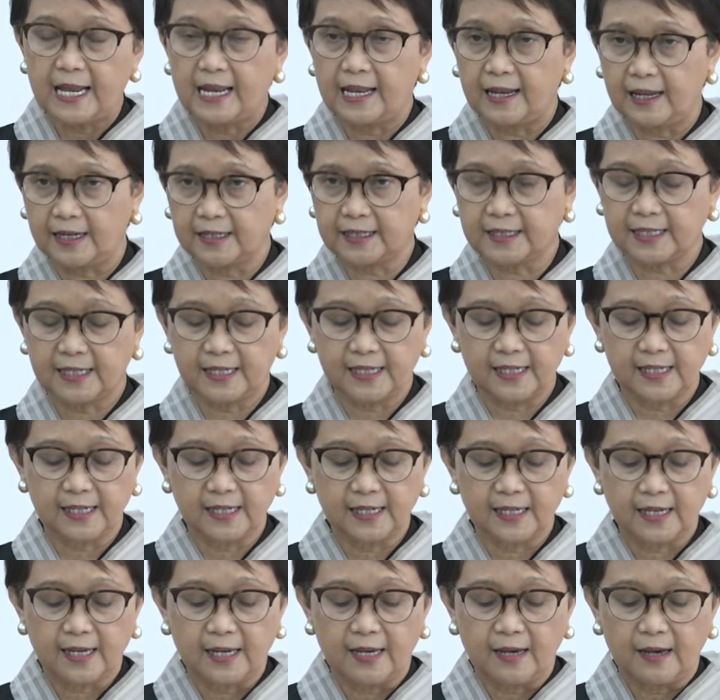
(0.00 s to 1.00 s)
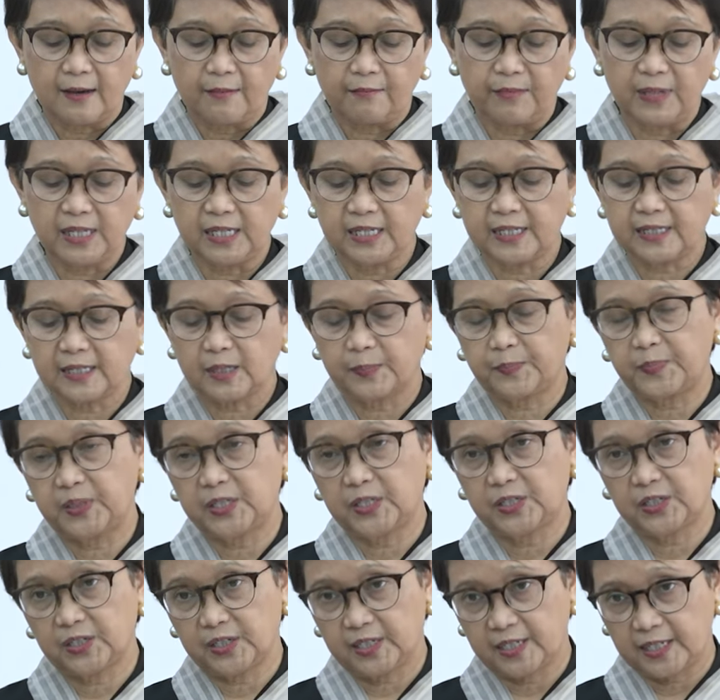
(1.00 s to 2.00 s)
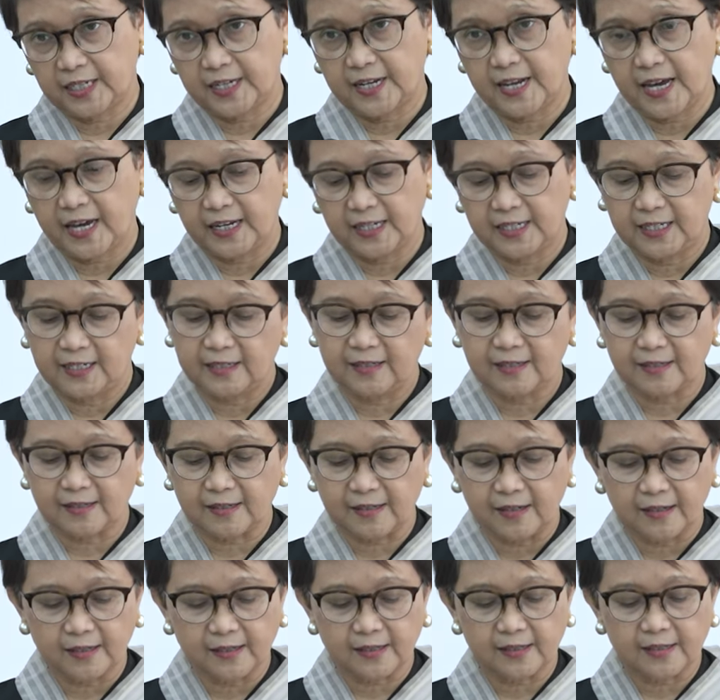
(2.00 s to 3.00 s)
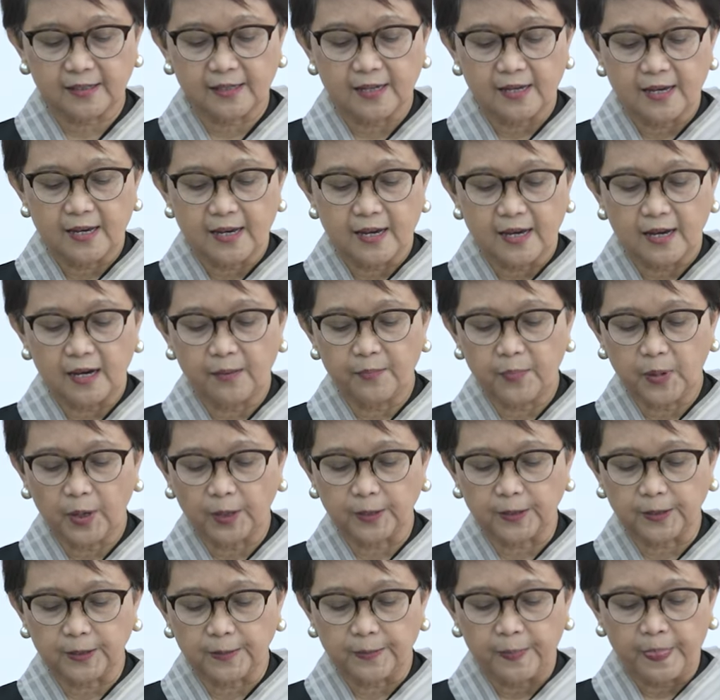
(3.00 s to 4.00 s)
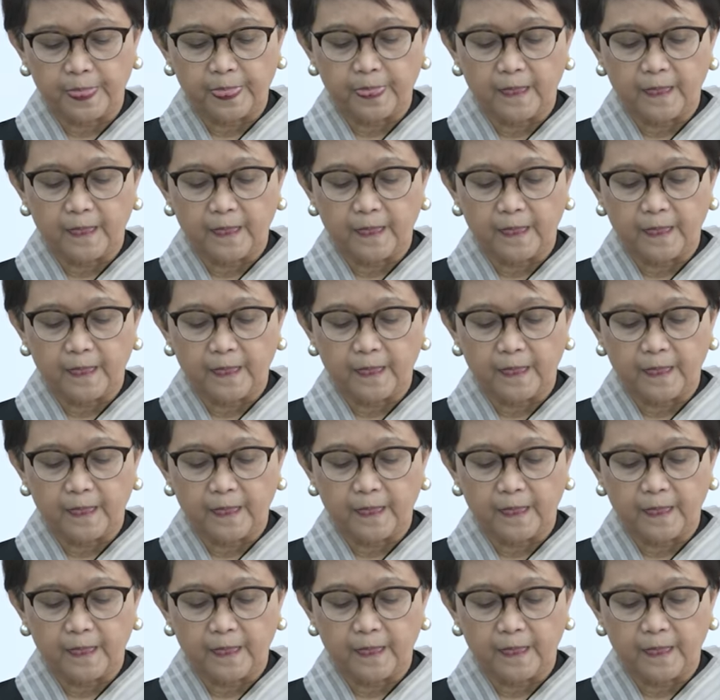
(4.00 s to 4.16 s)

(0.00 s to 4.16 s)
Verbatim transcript: Lastly, Minister Peters and I discussed about